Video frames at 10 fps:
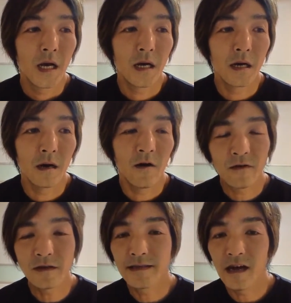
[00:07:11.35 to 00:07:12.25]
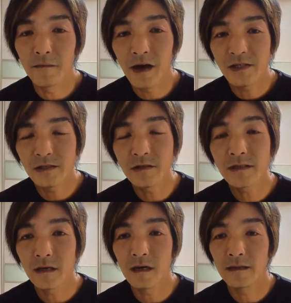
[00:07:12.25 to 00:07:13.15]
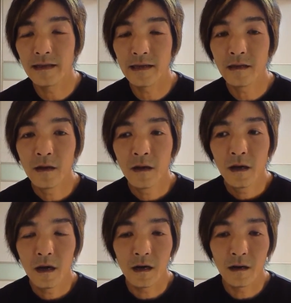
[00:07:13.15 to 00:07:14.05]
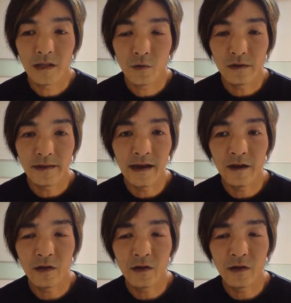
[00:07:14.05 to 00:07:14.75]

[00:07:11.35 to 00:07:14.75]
Of course, there are marshals. They were there.